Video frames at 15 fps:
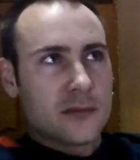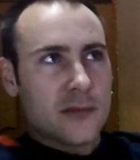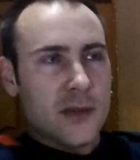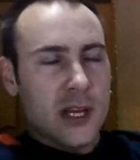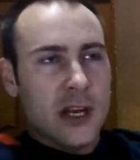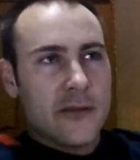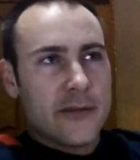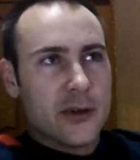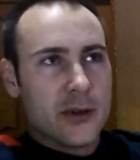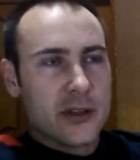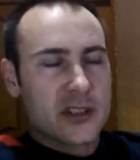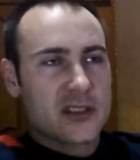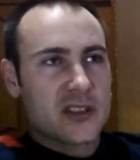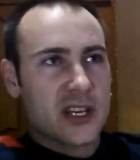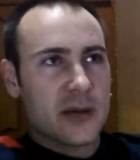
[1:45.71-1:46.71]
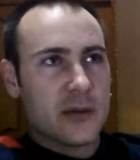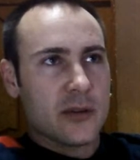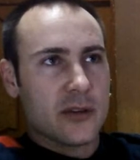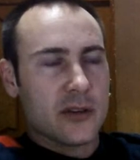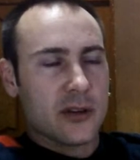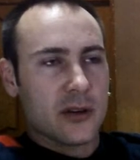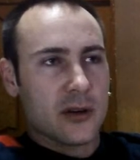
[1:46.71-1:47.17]
And if you're
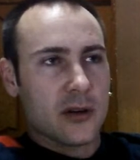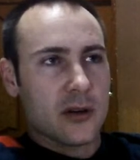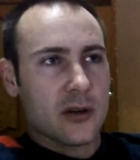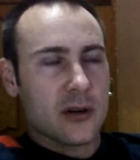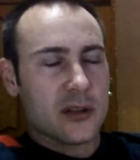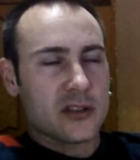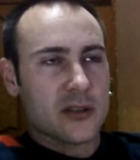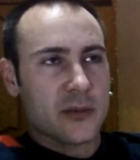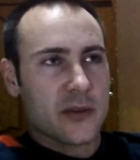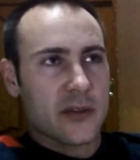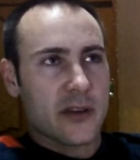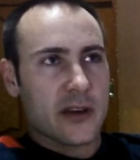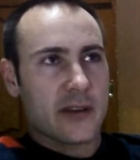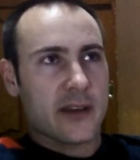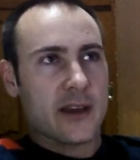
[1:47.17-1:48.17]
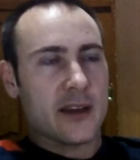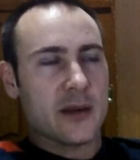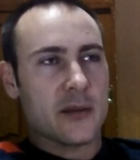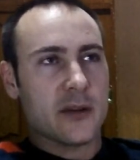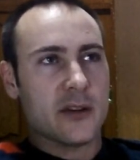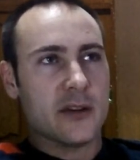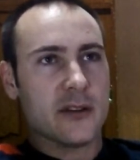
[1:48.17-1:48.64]
disabled or something like that, I
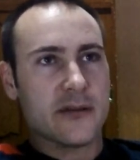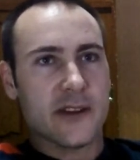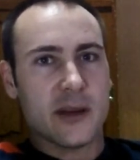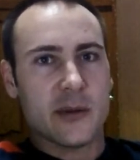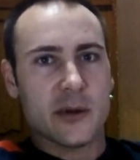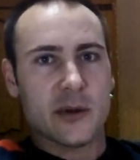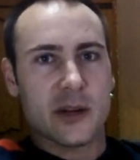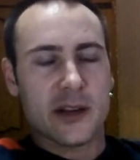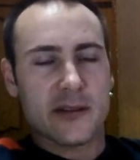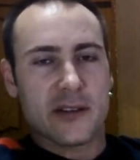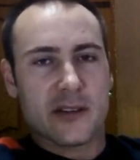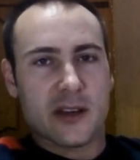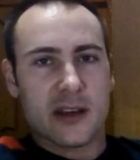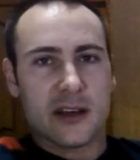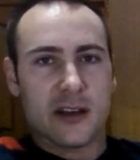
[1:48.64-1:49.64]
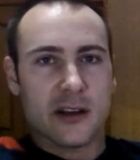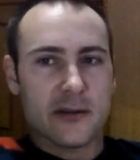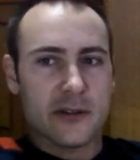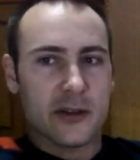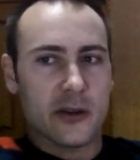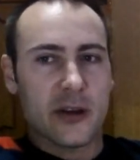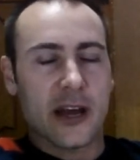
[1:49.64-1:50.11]
mean, your family would have to take care of
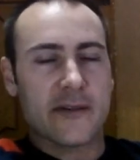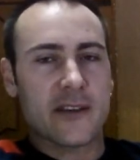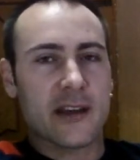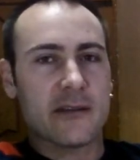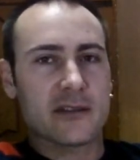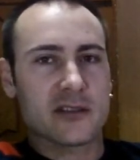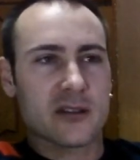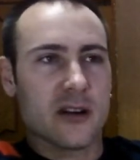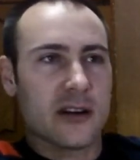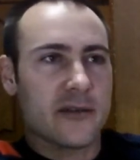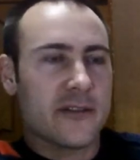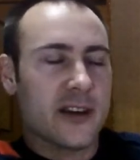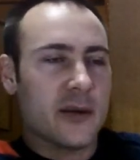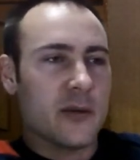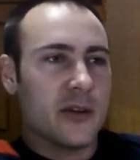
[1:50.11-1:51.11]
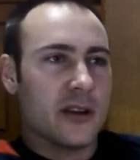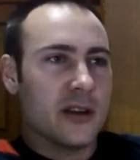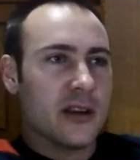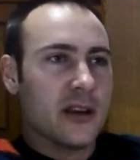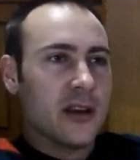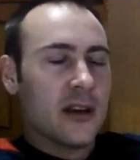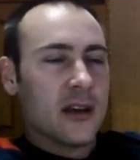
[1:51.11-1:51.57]
you. You'd have to have a strong family,
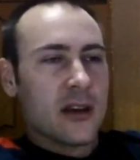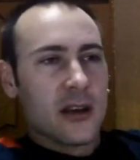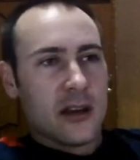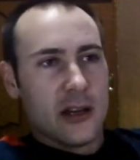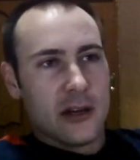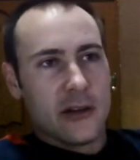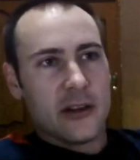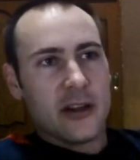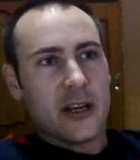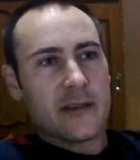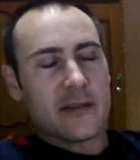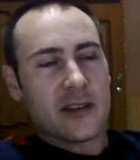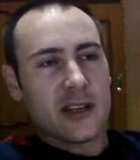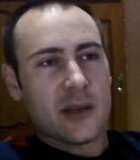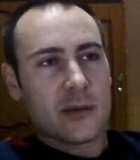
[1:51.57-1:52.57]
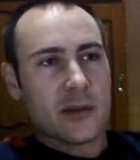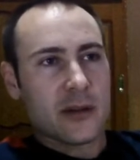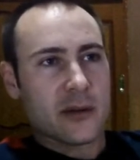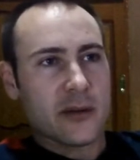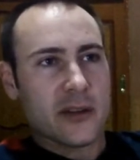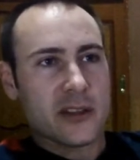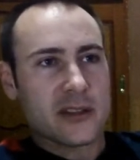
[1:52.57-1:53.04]
you know, and you'd have to keep good
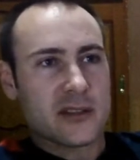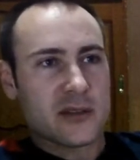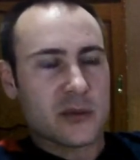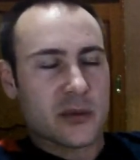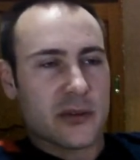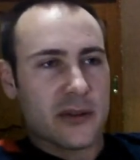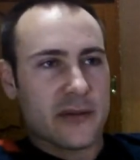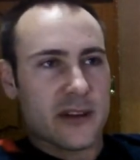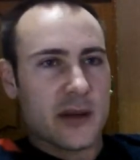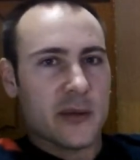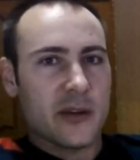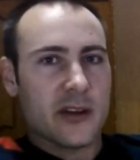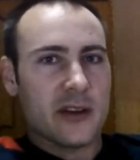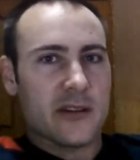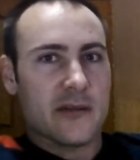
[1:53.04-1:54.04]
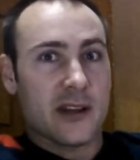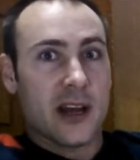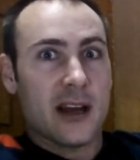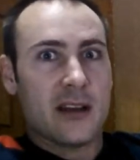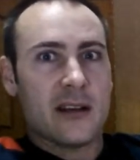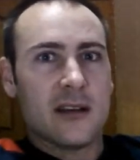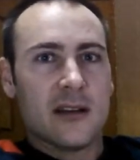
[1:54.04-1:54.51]
relations with your family, and if
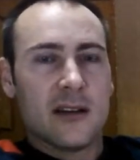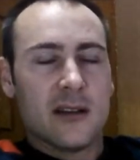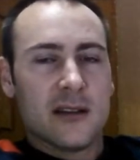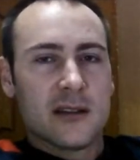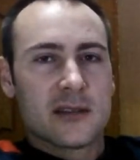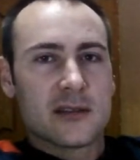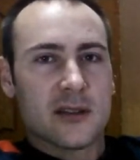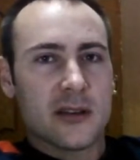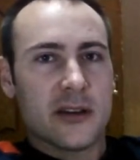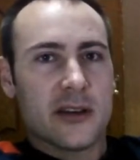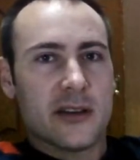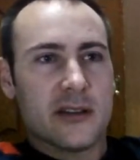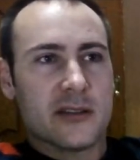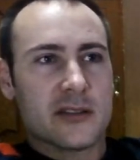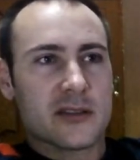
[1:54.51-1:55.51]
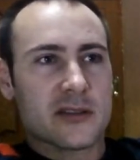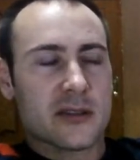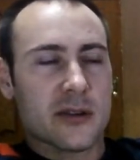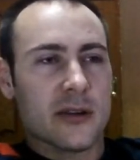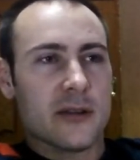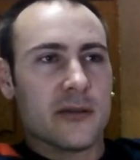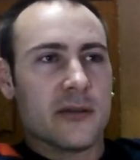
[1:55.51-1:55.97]
not, sorry, you're just
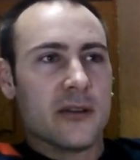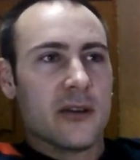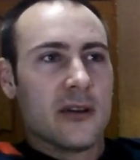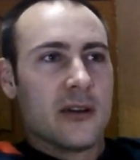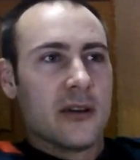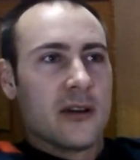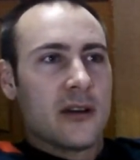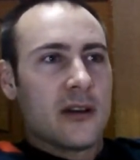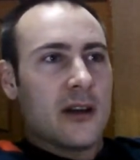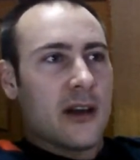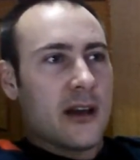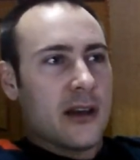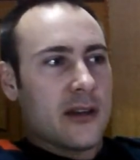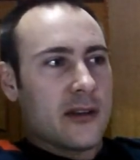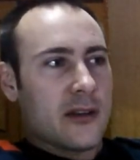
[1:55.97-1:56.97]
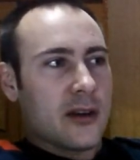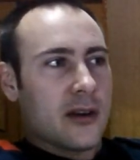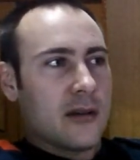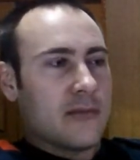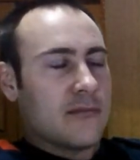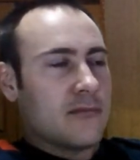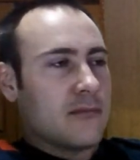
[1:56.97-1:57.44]
screwed.
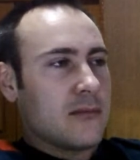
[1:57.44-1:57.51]
And